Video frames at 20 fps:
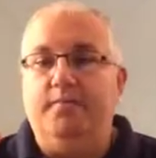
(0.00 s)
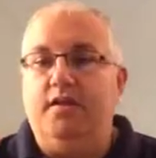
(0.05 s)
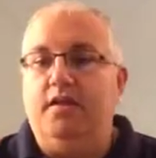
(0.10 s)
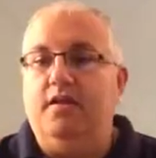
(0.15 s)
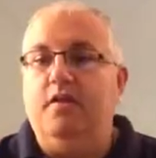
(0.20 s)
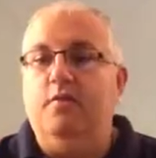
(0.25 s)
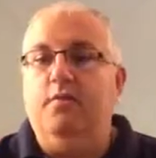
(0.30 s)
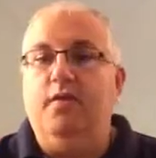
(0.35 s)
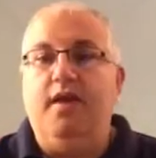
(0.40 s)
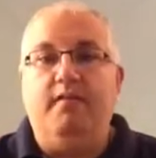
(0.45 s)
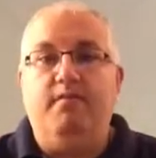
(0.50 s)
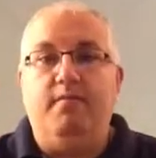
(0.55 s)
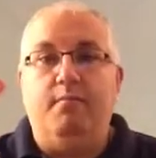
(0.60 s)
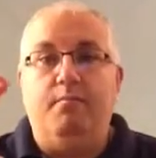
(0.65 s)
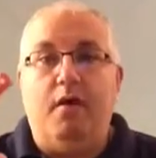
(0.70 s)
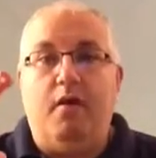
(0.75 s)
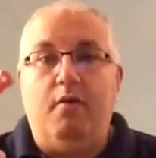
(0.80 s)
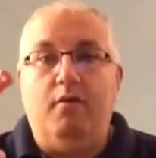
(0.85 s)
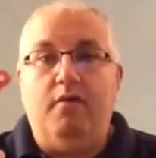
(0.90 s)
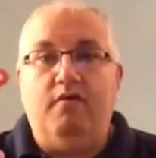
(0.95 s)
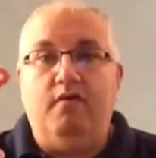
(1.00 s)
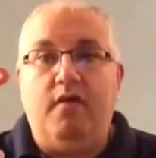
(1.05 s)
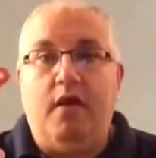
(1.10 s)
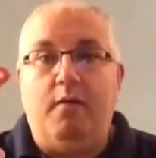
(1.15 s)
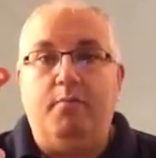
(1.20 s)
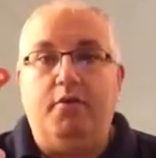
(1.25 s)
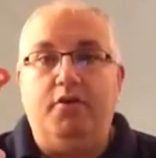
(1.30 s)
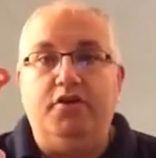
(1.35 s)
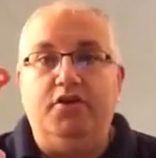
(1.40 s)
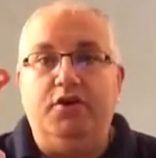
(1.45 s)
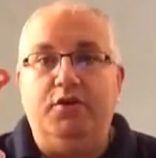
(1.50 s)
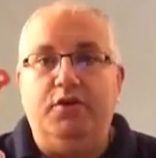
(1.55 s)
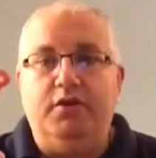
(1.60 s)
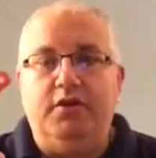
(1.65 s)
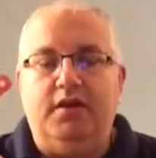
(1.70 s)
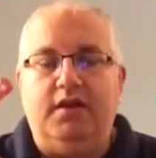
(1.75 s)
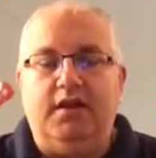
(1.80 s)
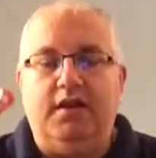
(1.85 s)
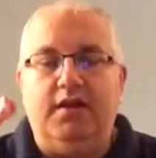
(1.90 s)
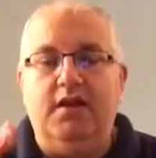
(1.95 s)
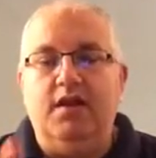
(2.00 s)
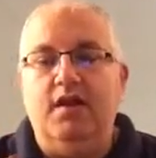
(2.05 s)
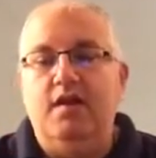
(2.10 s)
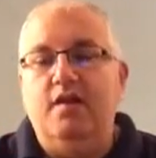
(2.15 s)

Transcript: And here we have the bone of opportunity.